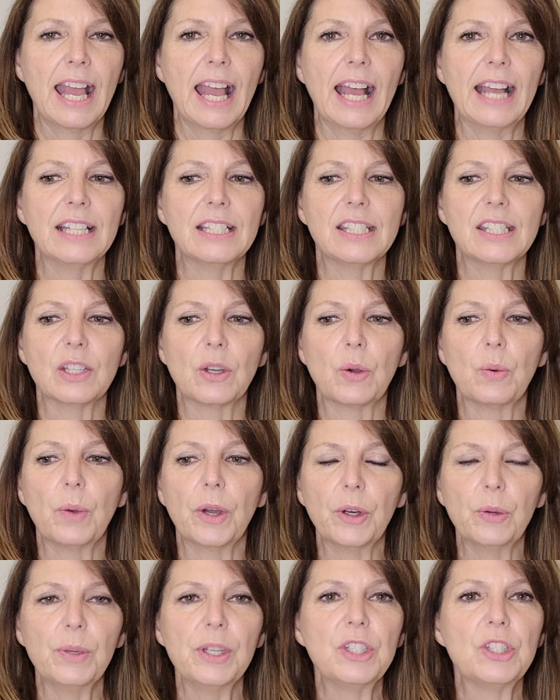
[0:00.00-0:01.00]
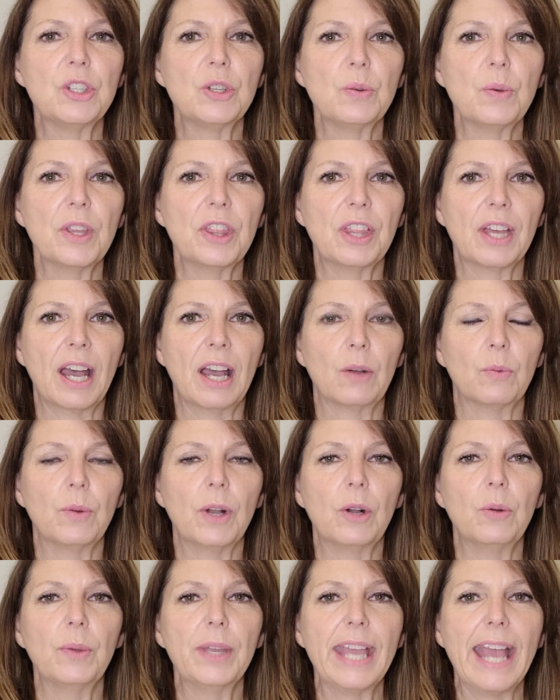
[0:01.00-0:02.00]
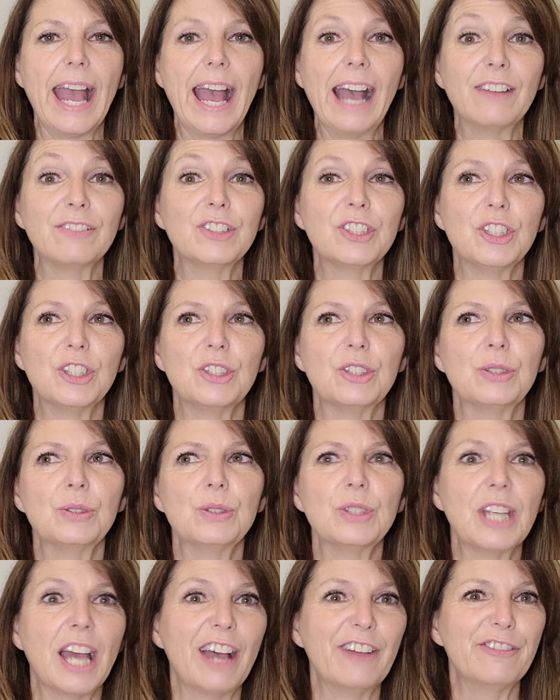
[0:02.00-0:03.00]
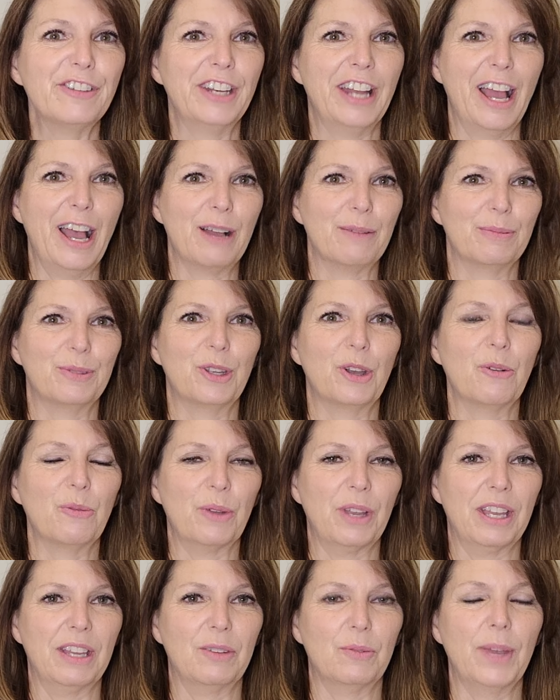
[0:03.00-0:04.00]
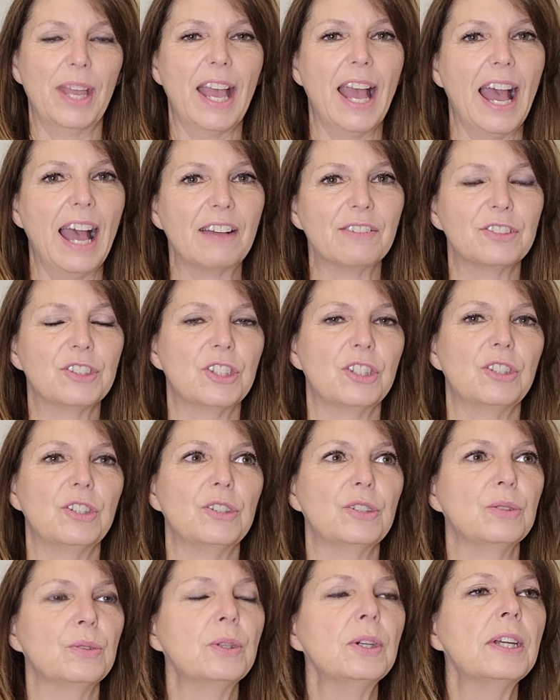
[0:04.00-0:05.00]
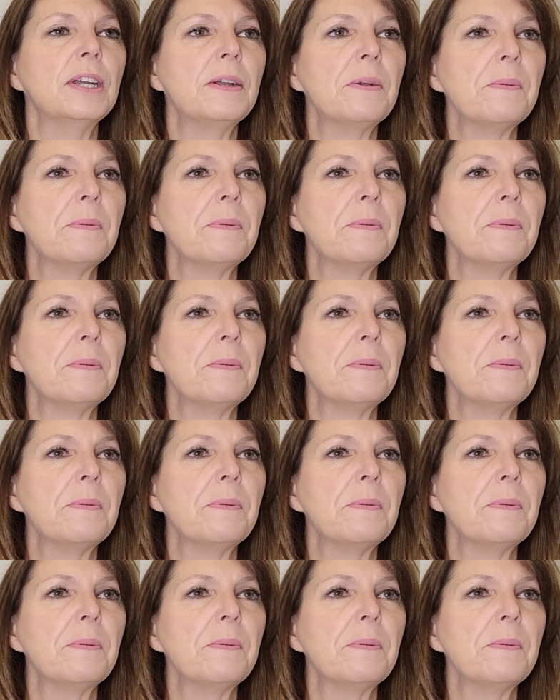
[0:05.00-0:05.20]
And so what do we do with that? Well, we have to toughen up, don't we? We have to